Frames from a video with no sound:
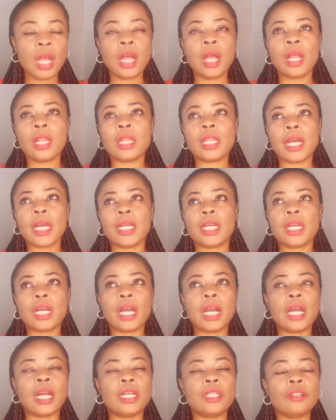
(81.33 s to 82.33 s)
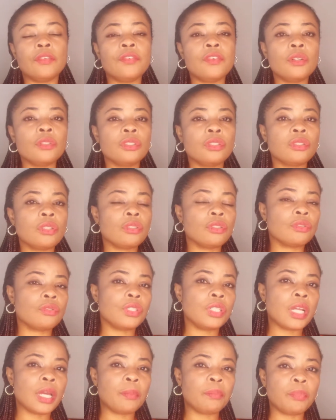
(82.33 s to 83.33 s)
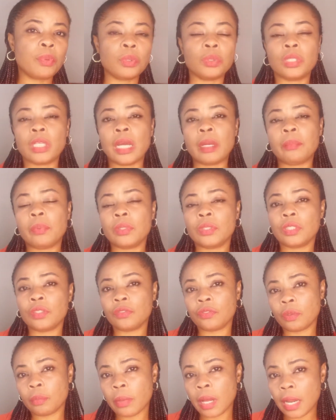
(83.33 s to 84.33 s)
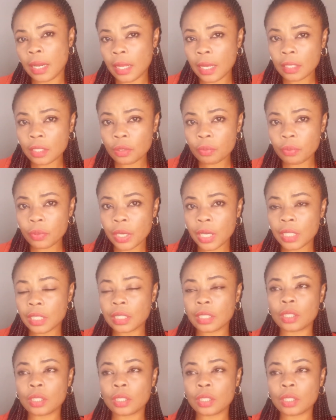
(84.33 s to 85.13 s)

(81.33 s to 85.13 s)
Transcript: Like the first sunscreen I bought it from AliExpress,